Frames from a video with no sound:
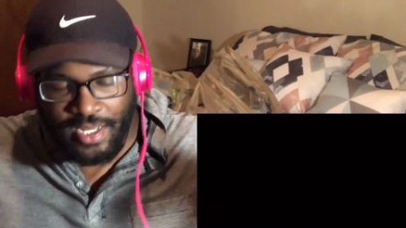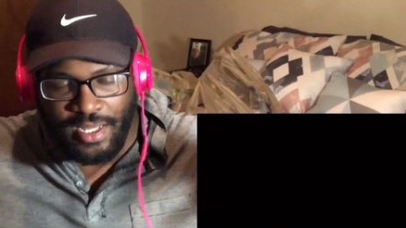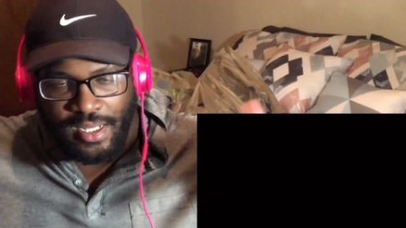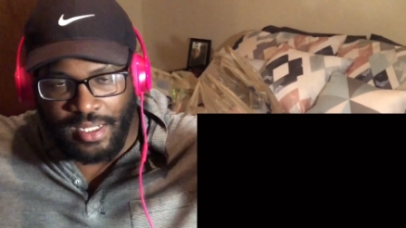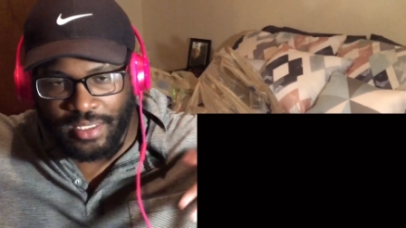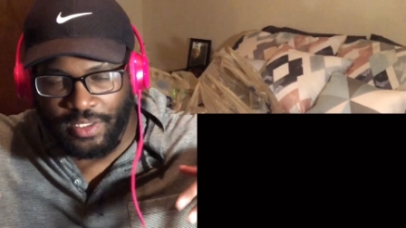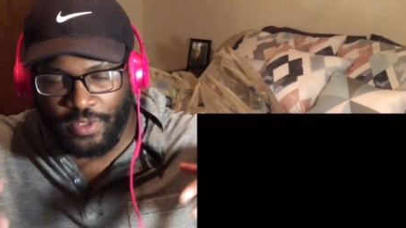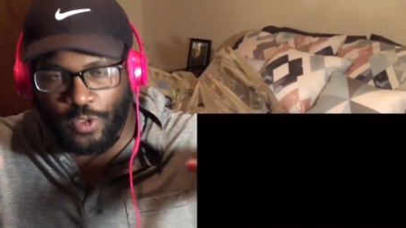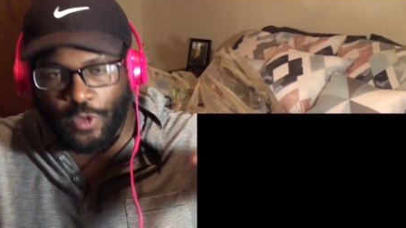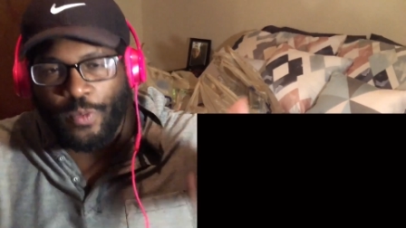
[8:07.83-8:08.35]

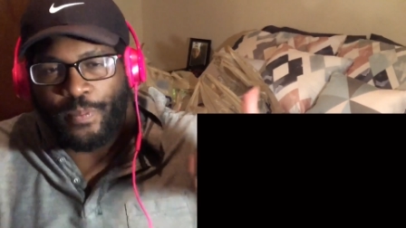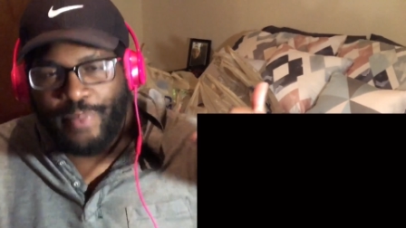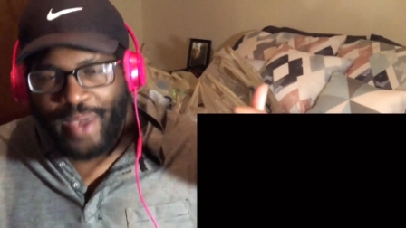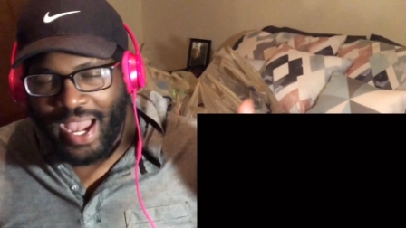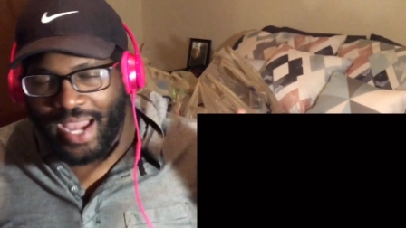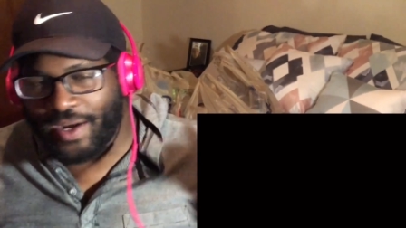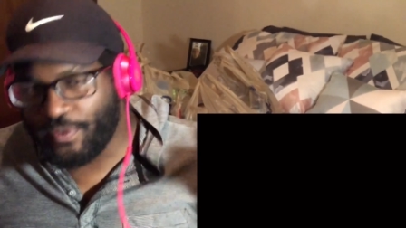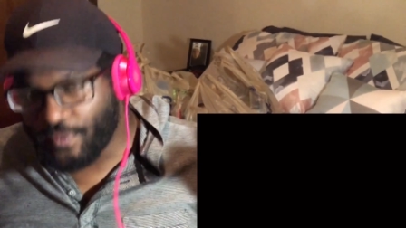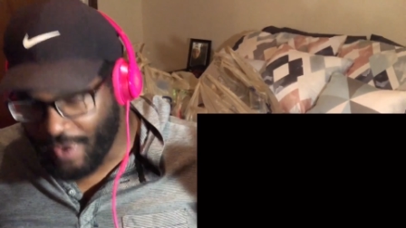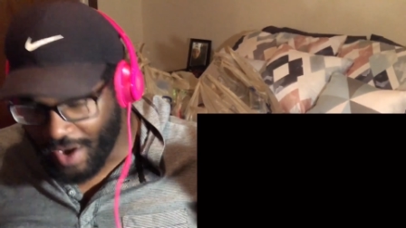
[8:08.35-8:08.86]
little
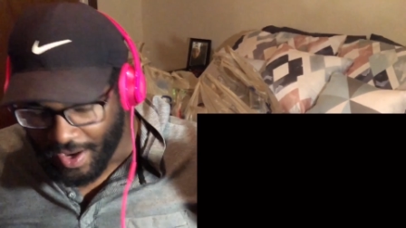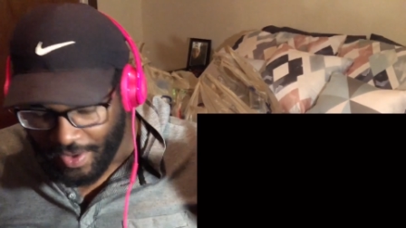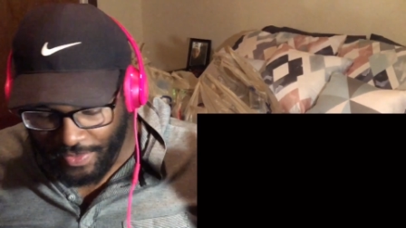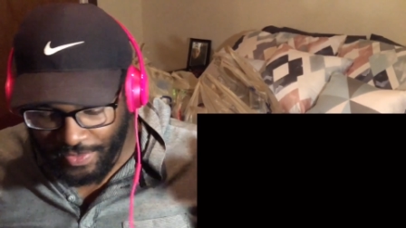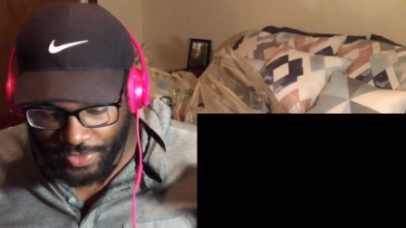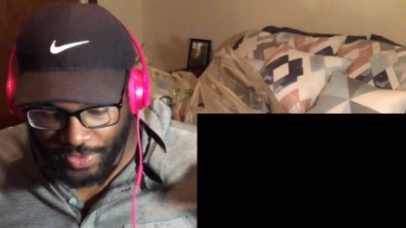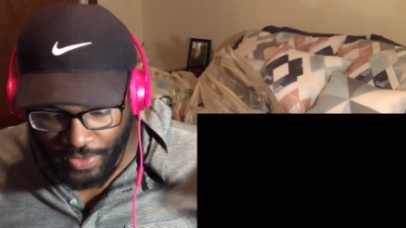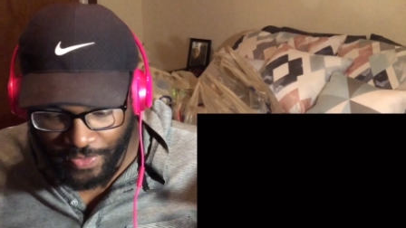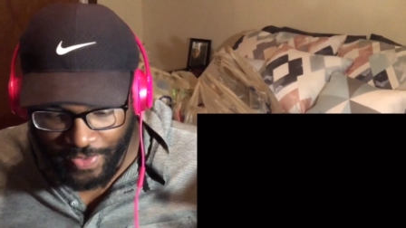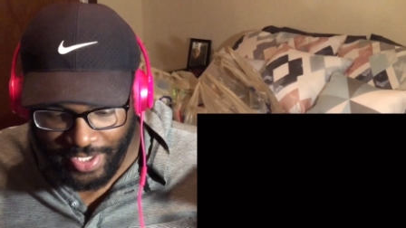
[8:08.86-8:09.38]
background
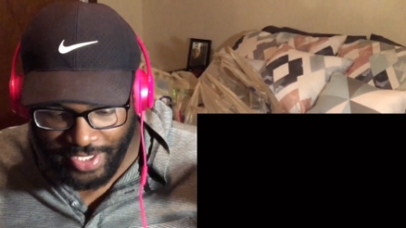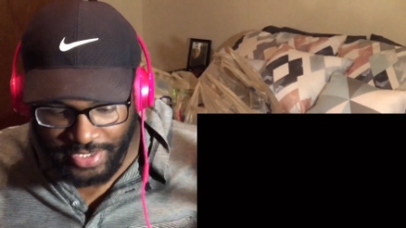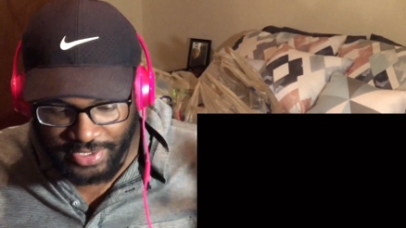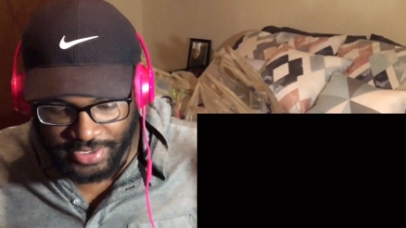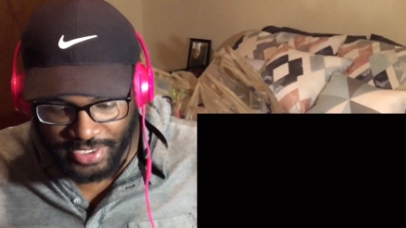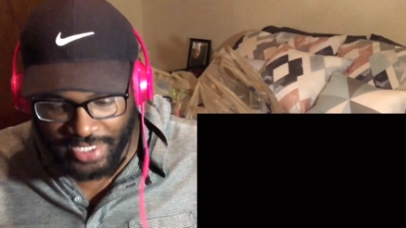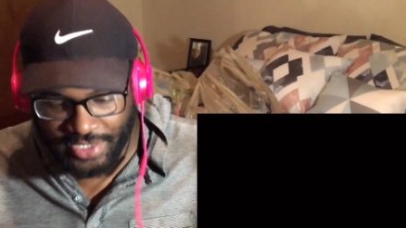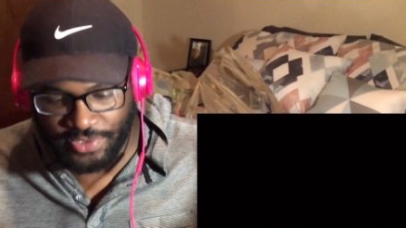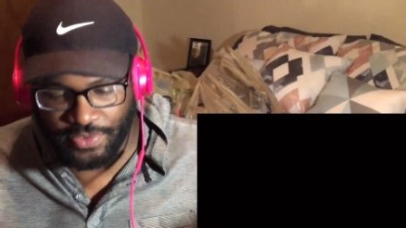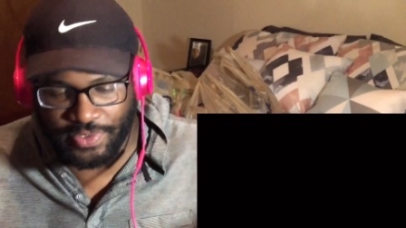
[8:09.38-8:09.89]
noise
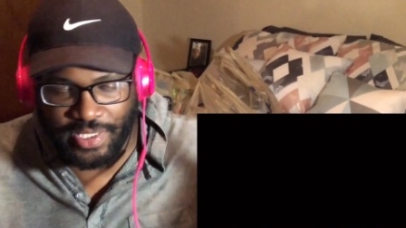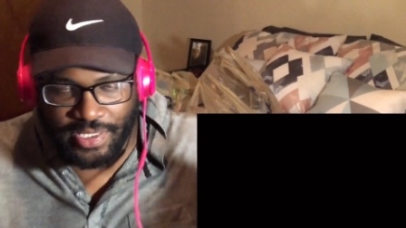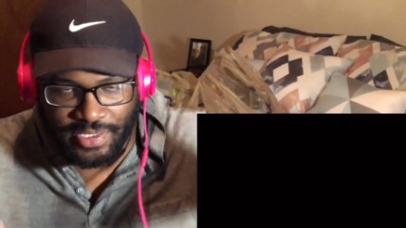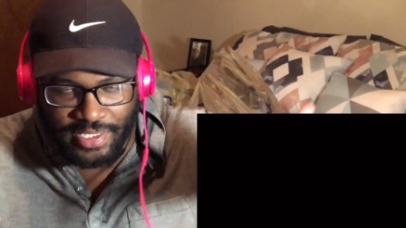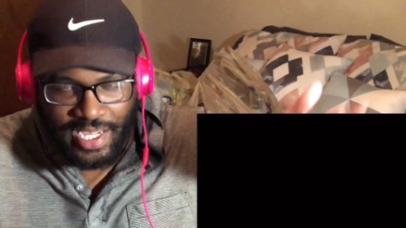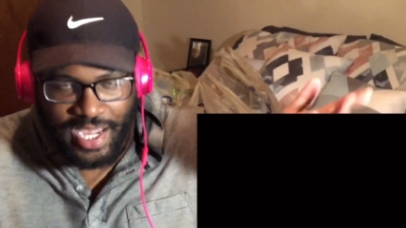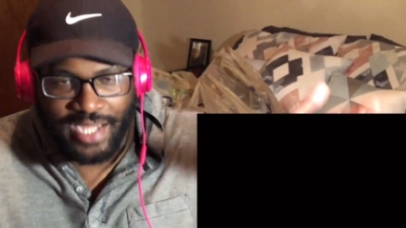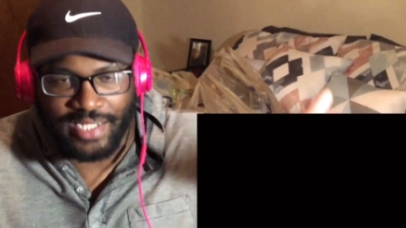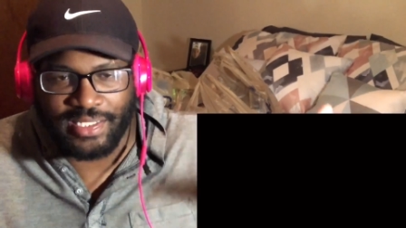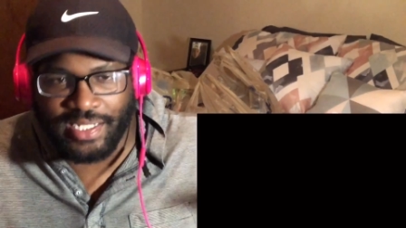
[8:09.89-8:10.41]
that you can
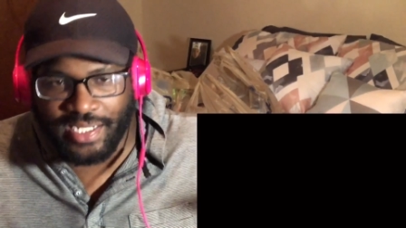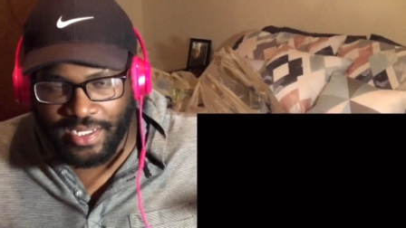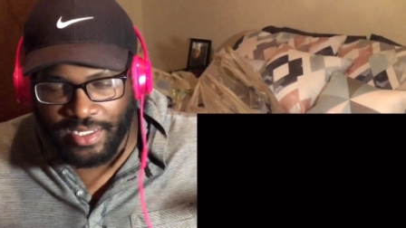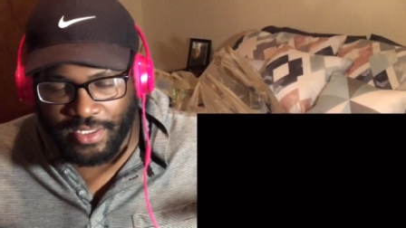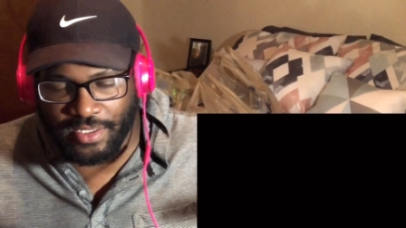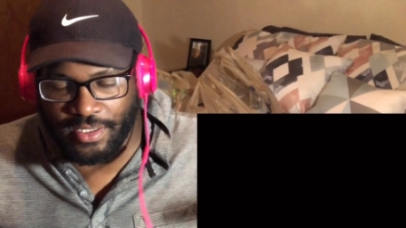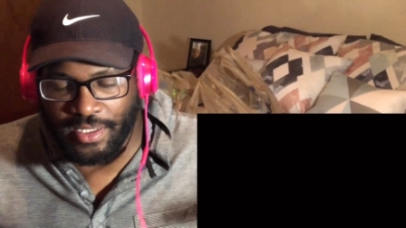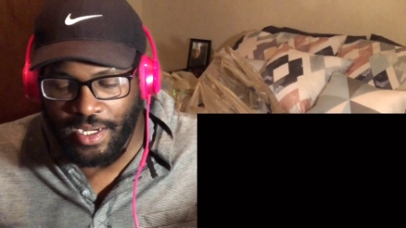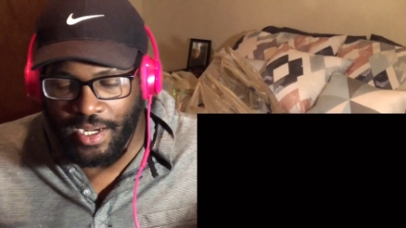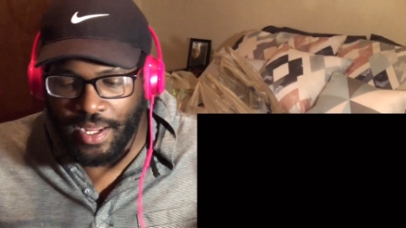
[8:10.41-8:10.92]
kind of hear
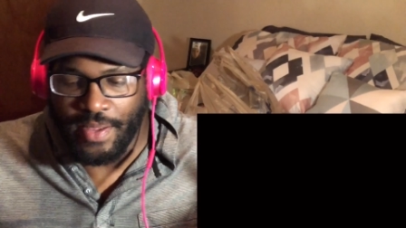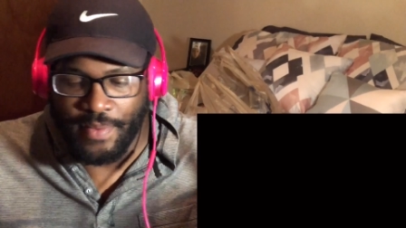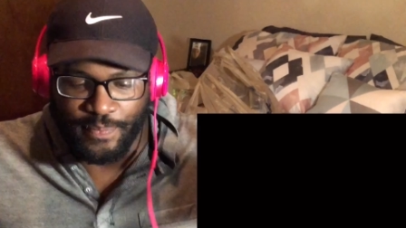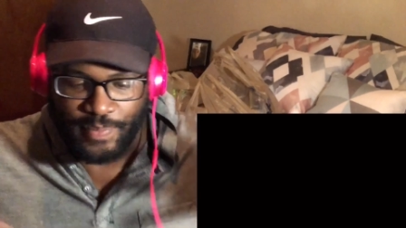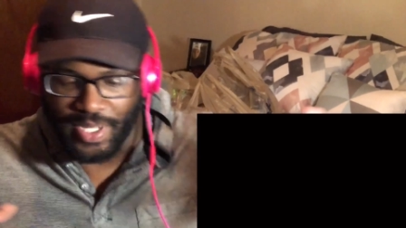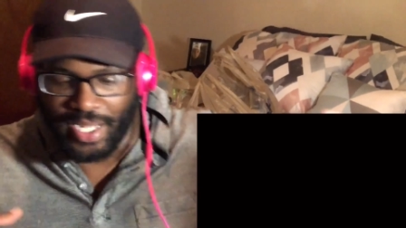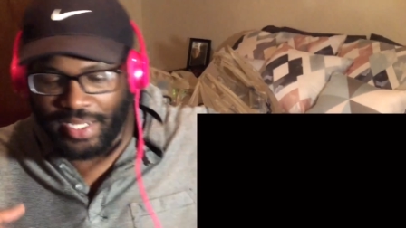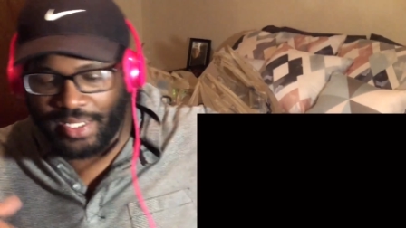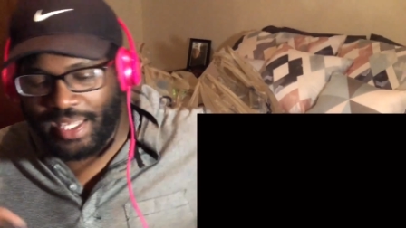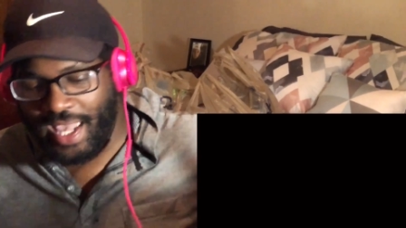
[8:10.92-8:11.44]

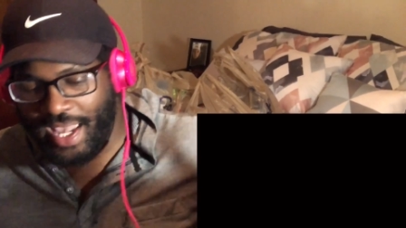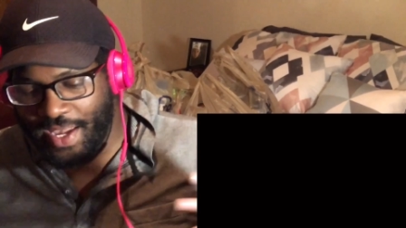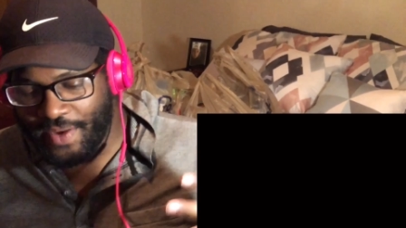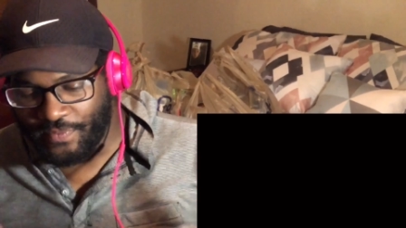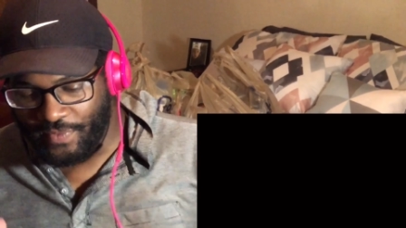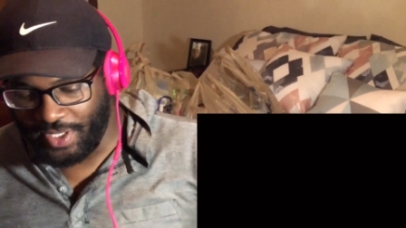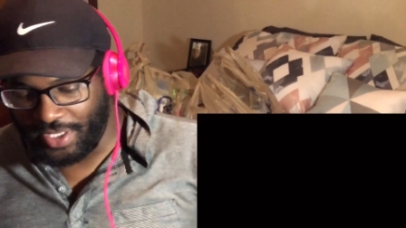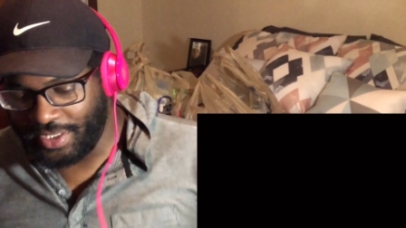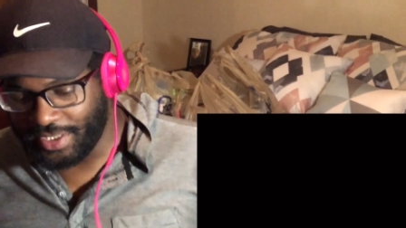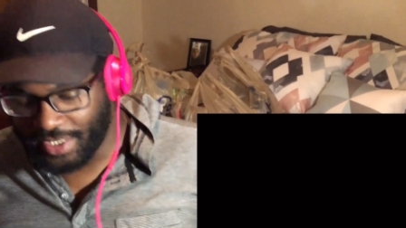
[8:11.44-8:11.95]
but can't
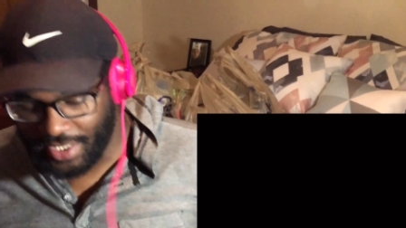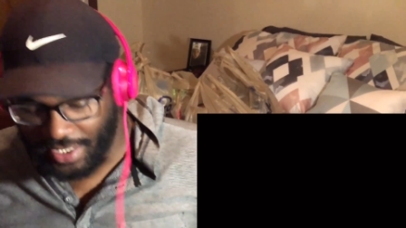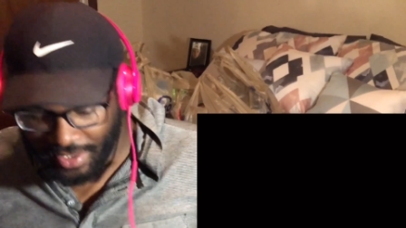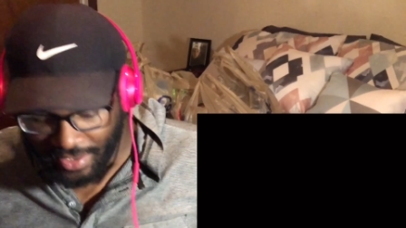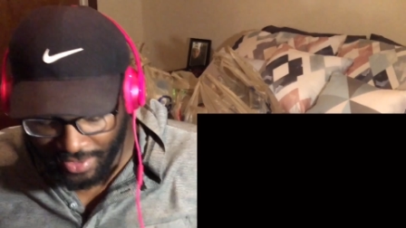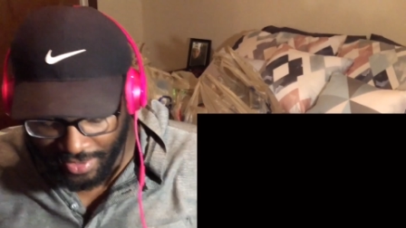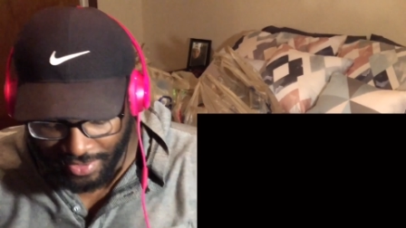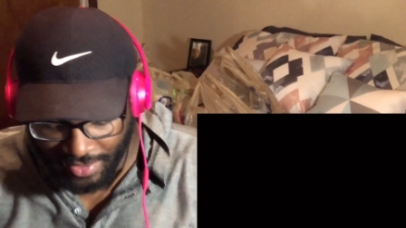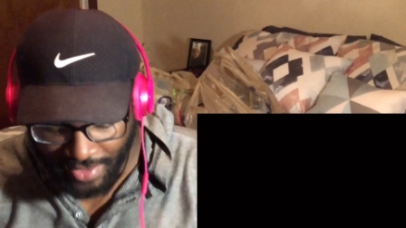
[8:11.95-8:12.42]
really hear.